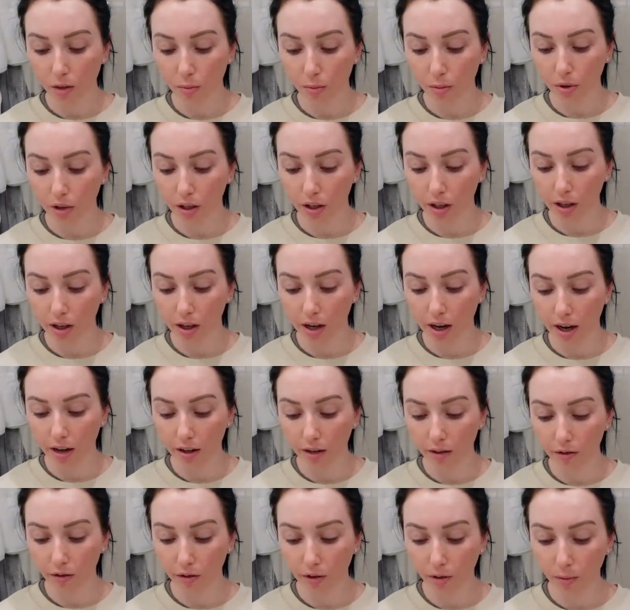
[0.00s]
pretty
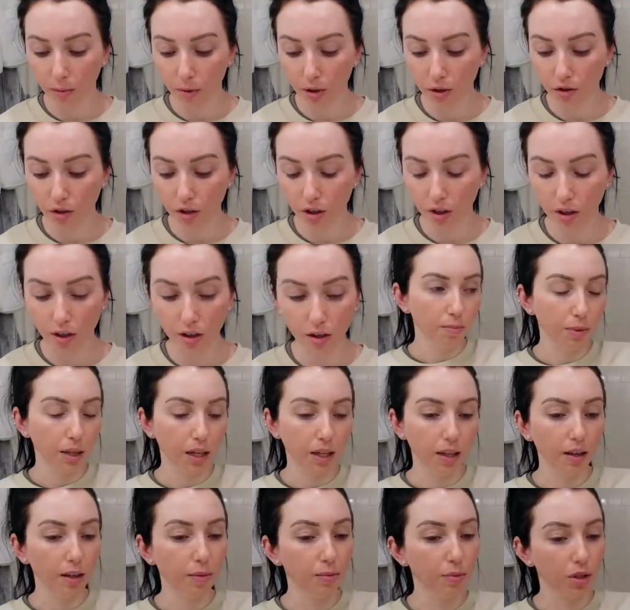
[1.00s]
out of commission,
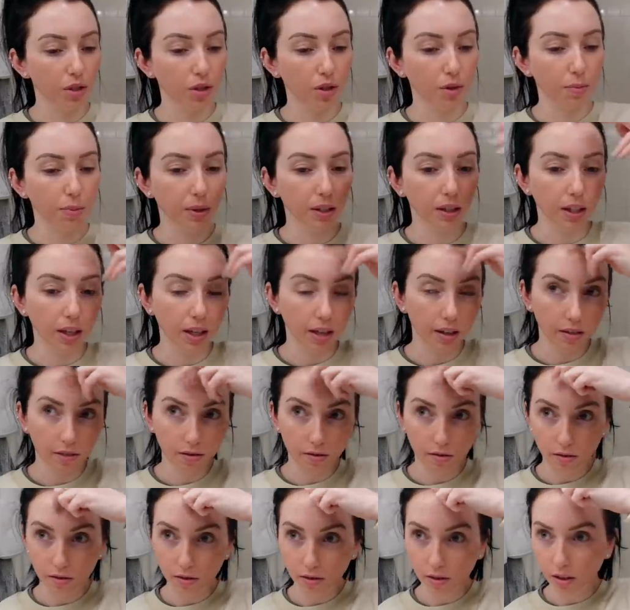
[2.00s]
but I'm just hoping
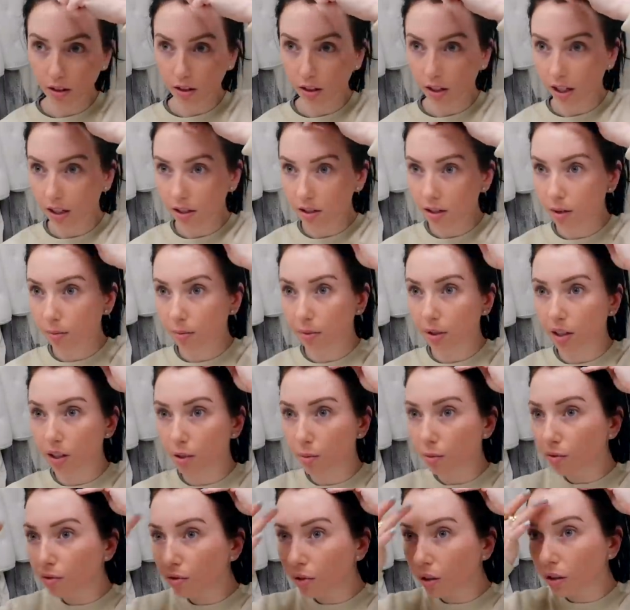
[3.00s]
that in the next couple
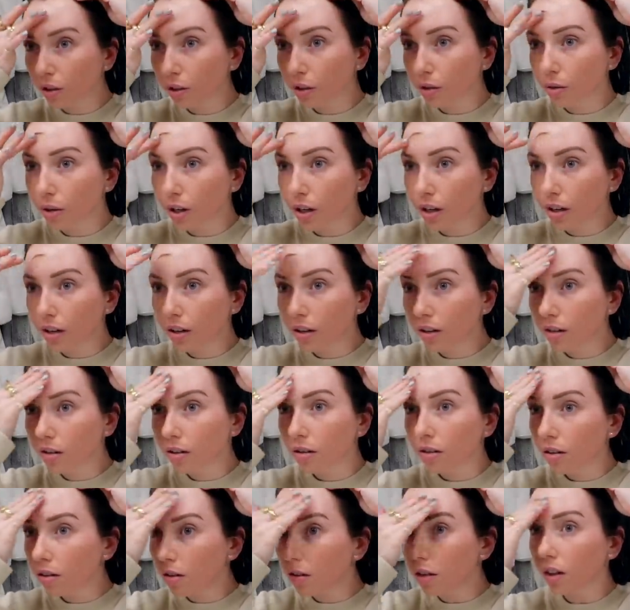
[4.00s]
days before New York,
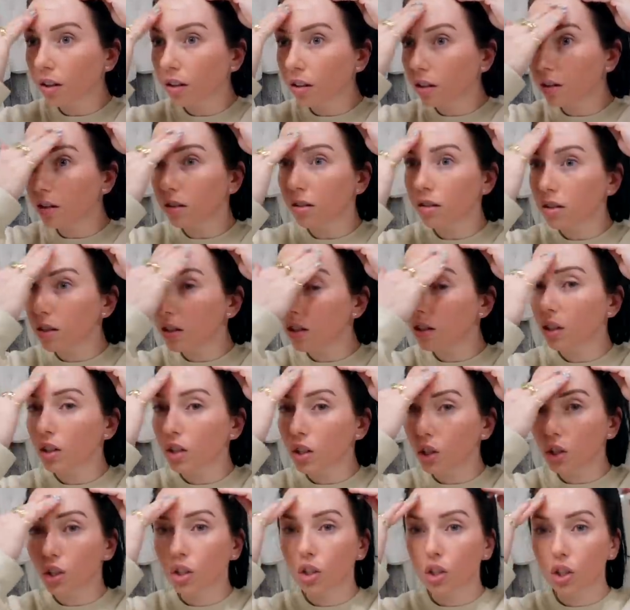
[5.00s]
things
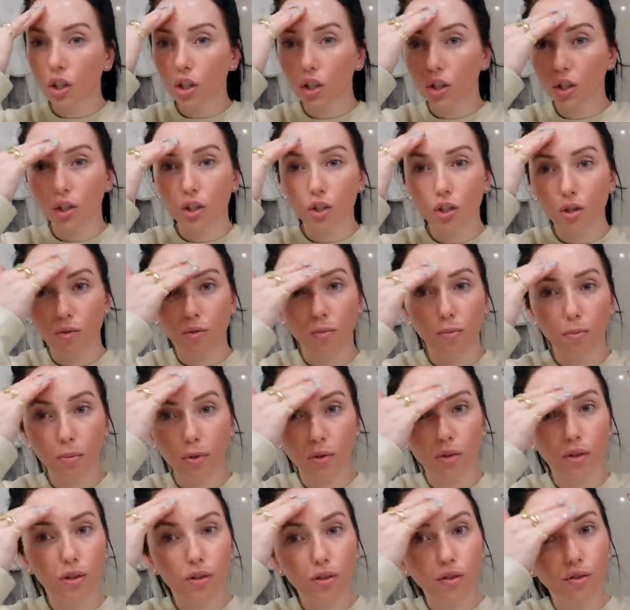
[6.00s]
start to
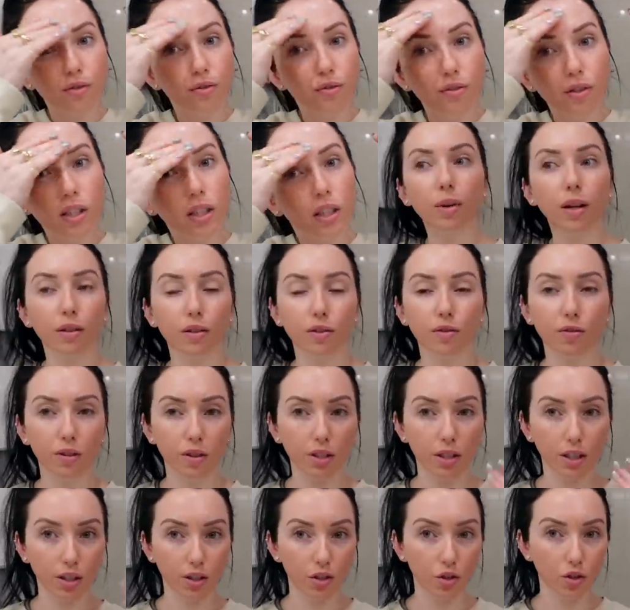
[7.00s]
improve. Wow, this
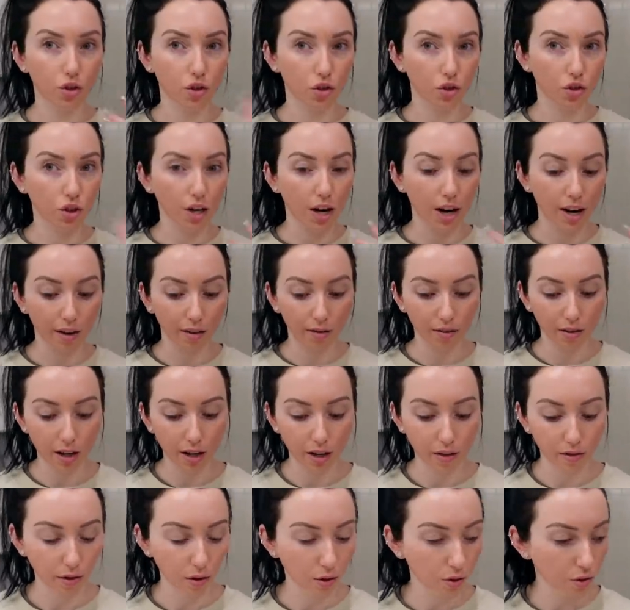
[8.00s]
feels like it's drying
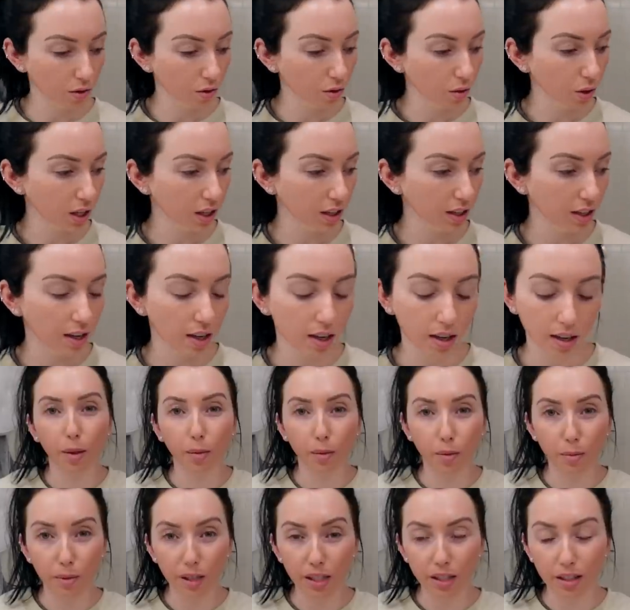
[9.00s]
very quickly.
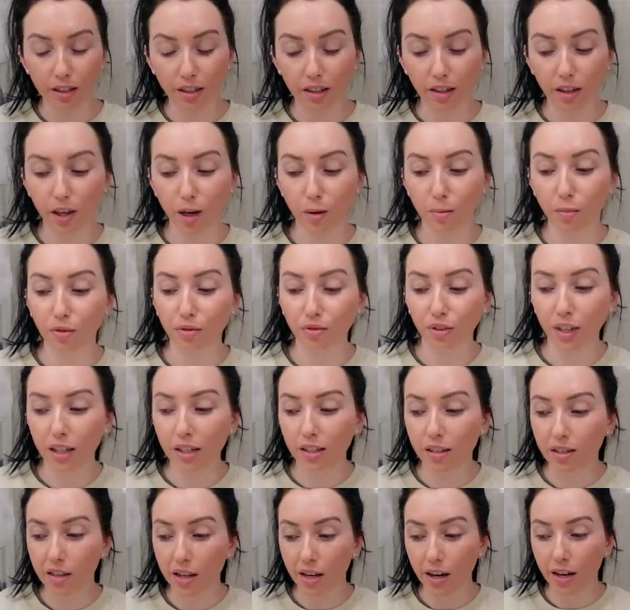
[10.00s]
I'm gonna be seeing a couple
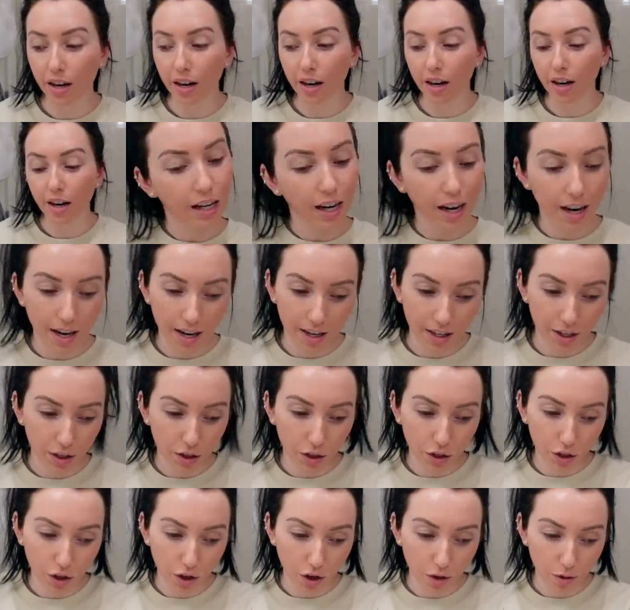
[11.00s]
friends there, kind
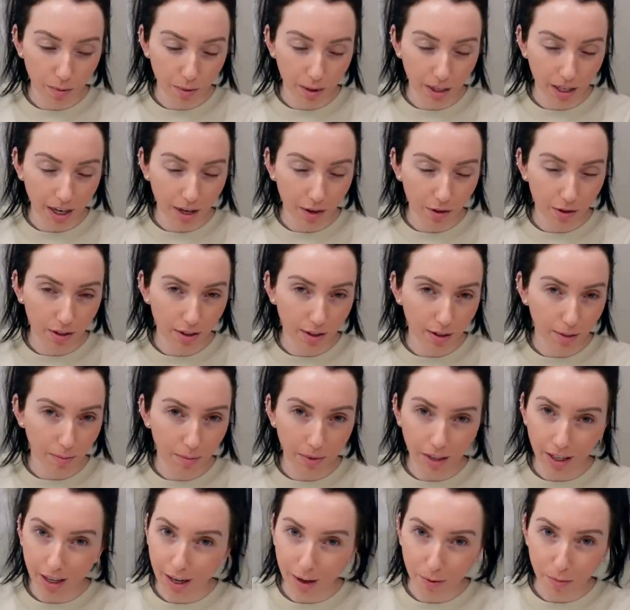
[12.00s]
of scoping out
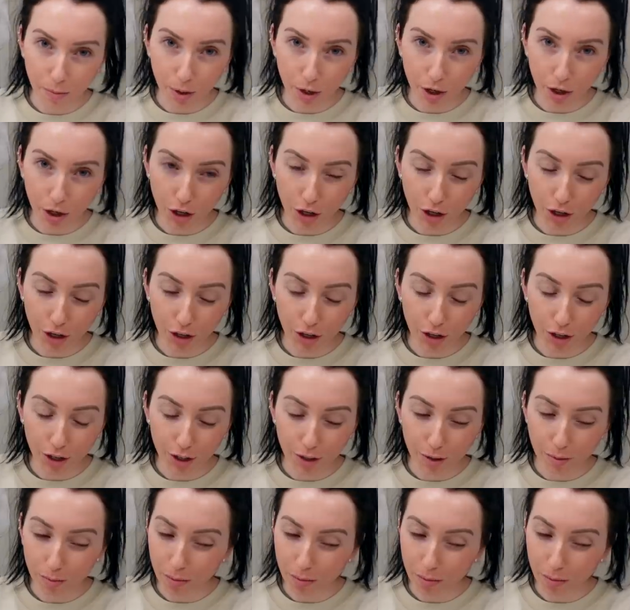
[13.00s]
some neighborhoods